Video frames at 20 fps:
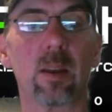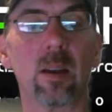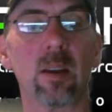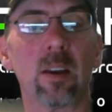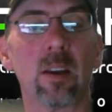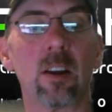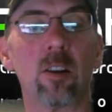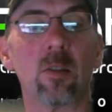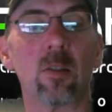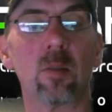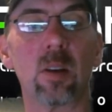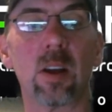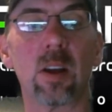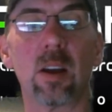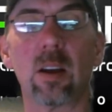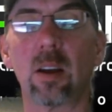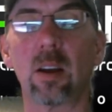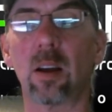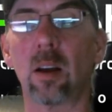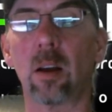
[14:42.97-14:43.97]
You know,
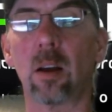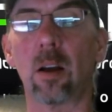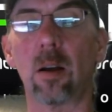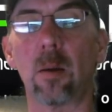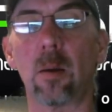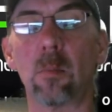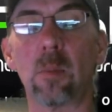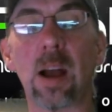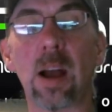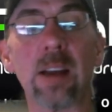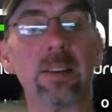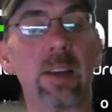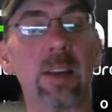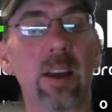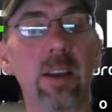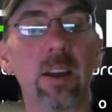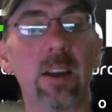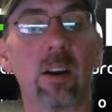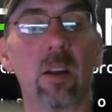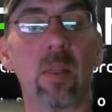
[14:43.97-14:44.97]
um, I
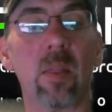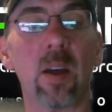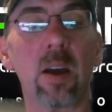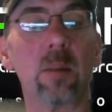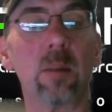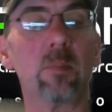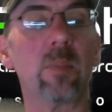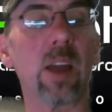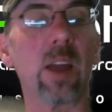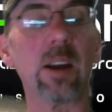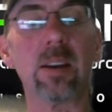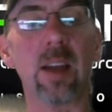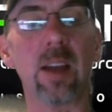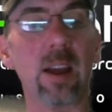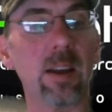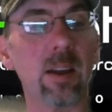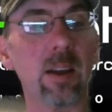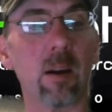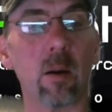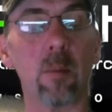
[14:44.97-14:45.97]
take care of them. They
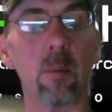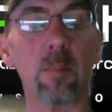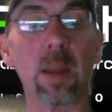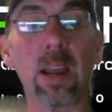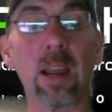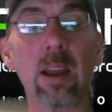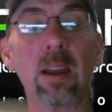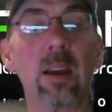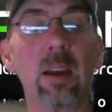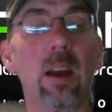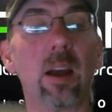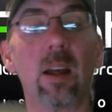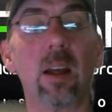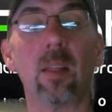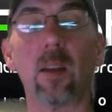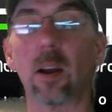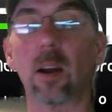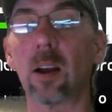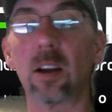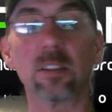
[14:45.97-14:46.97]
take care of me.
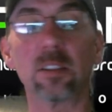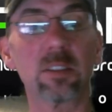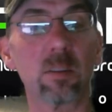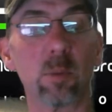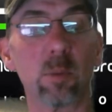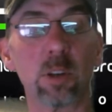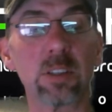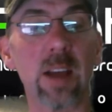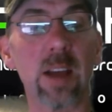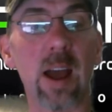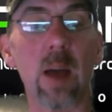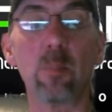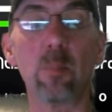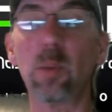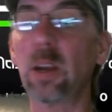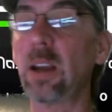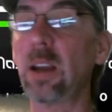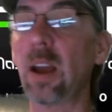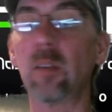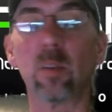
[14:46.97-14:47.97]
The customer's
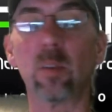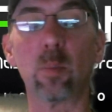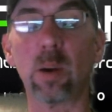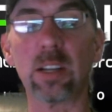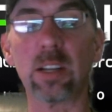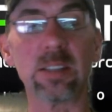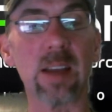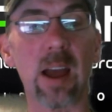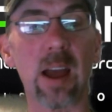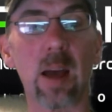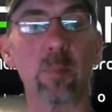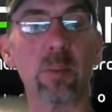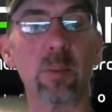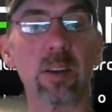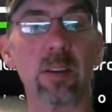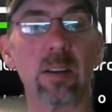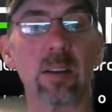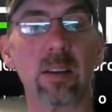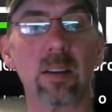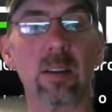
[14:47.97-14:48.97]
happy. Everybody's happy.
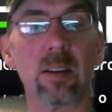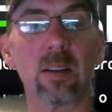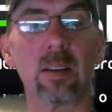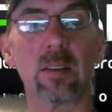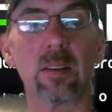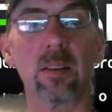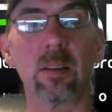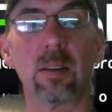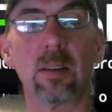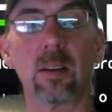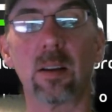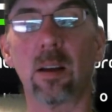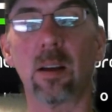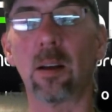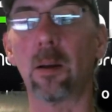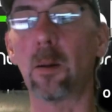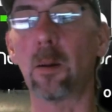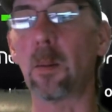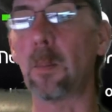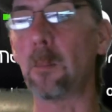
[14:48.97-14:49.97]

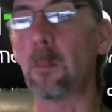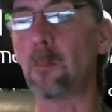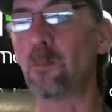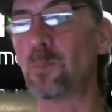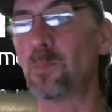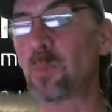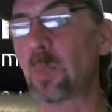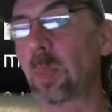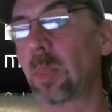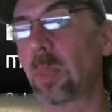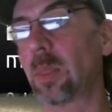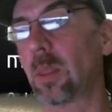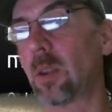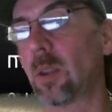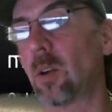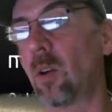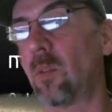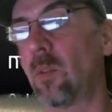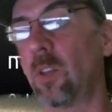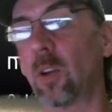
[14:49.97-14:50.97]
Um,
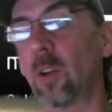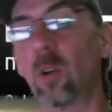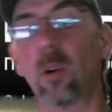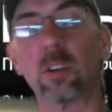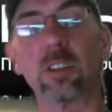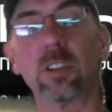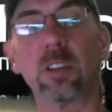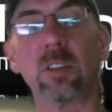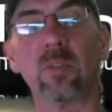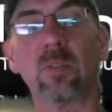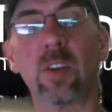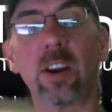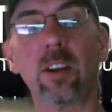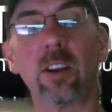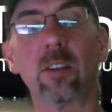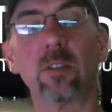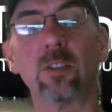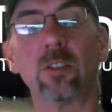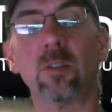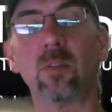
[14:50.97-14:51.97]
over the course of these
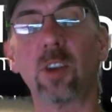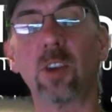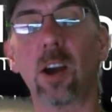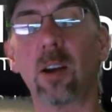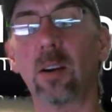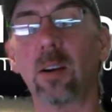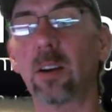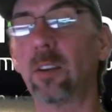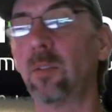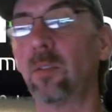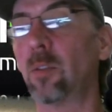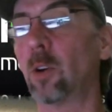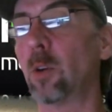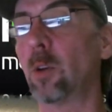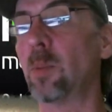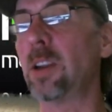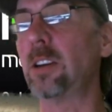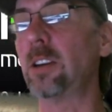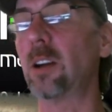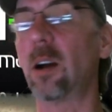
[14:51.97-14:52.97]
videos, you've talked, you've heard
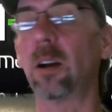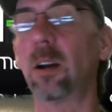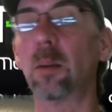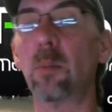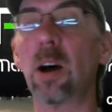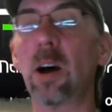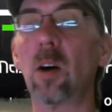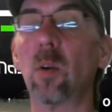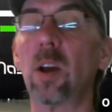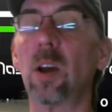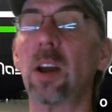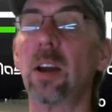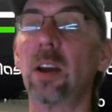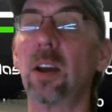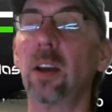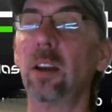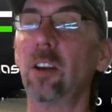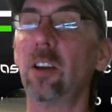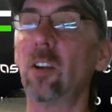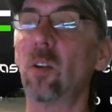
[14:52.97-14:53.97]
me talk about,
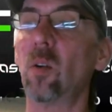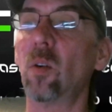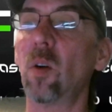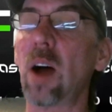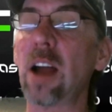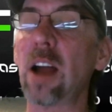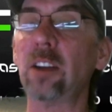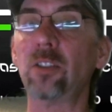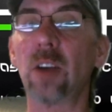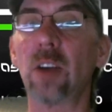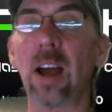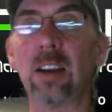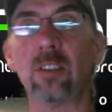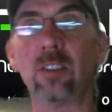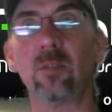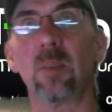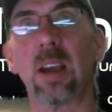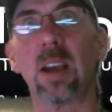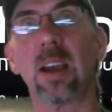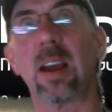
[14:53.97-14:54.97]
you know, I, I,
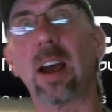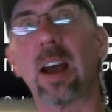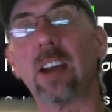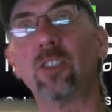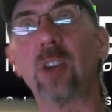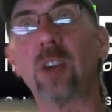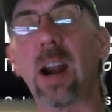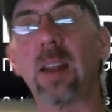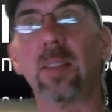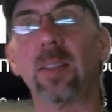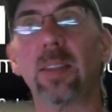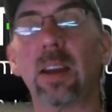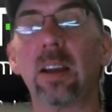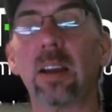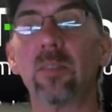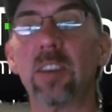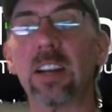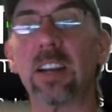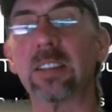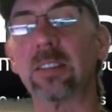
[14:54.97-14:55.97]
I try to think
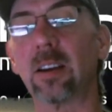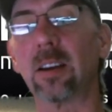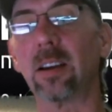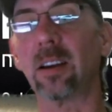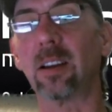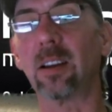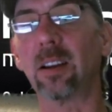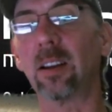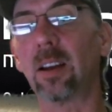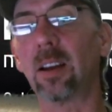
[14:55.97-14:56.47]
of it as a